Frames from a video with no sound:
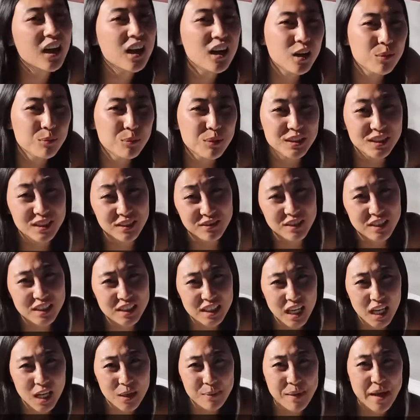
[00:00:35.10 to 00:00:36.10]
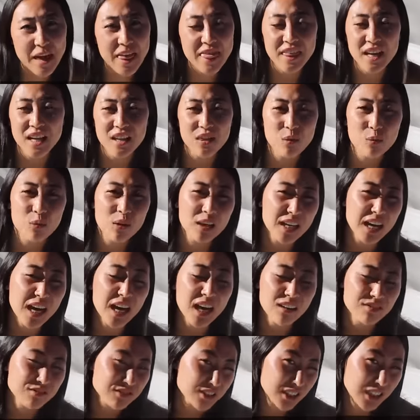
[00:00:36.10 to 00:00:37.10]
uh, Pacific time and then the one
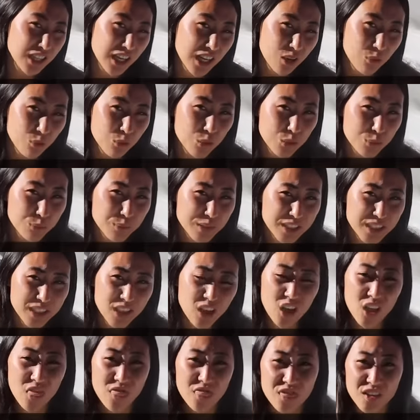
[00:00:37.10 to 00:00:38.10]
after that that will be on